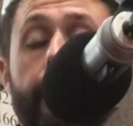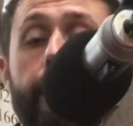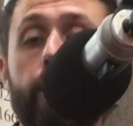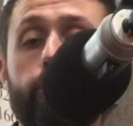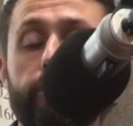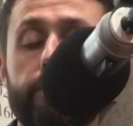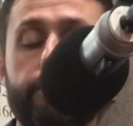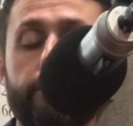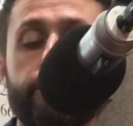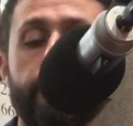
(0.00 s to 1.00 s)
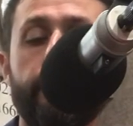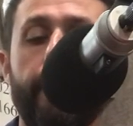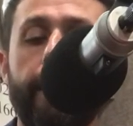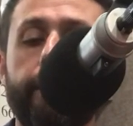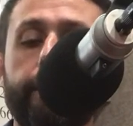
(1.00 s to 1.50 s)
Yeah, with addiction,
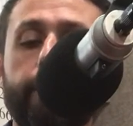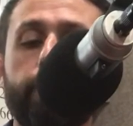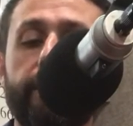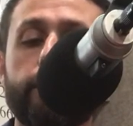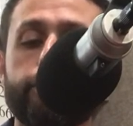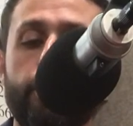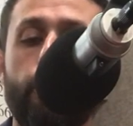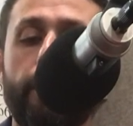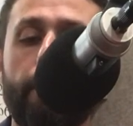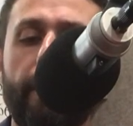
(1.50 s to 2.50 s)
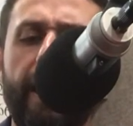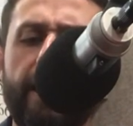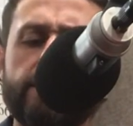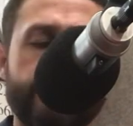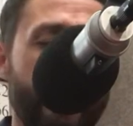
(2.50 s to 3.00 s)
and it can be showing up
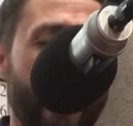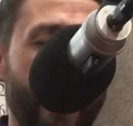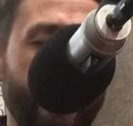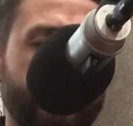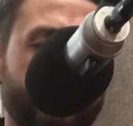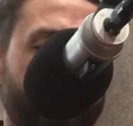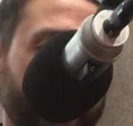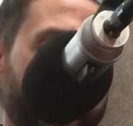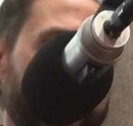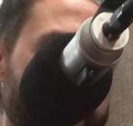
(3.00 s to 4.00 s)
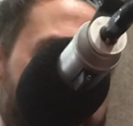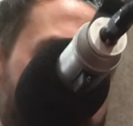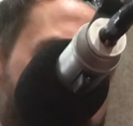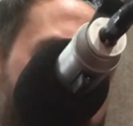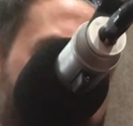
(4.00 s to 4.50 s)
as unexplained
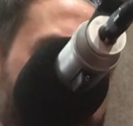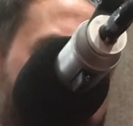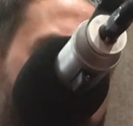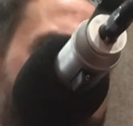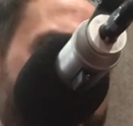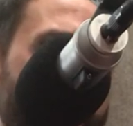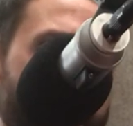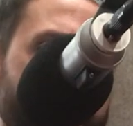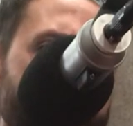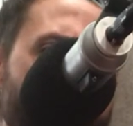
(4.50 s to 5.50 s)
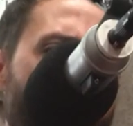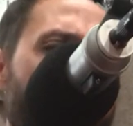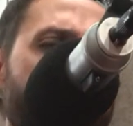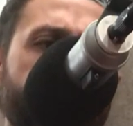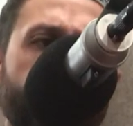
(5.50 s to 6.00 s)
patterns
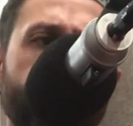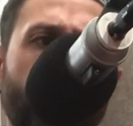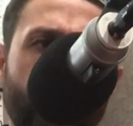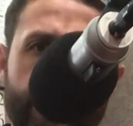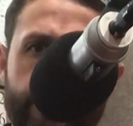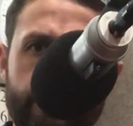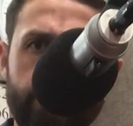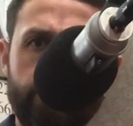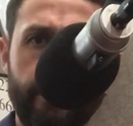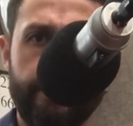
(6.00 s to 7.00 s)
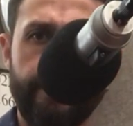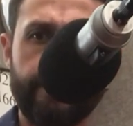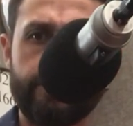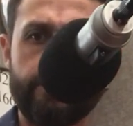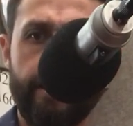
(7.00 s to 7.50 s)
of emotion
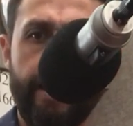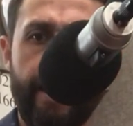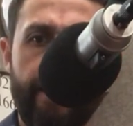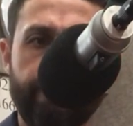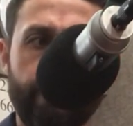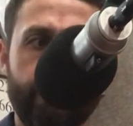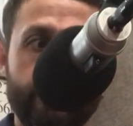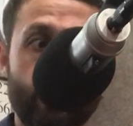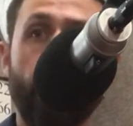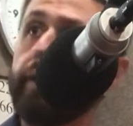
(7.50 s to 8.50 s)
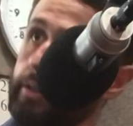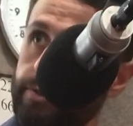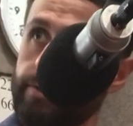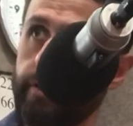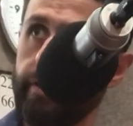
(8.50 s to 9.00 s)
that have a
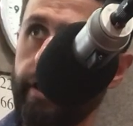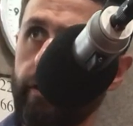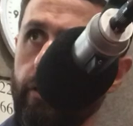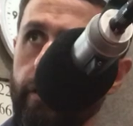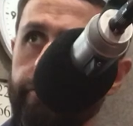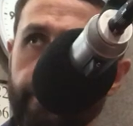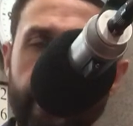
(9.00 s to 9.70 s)
predominance in their life.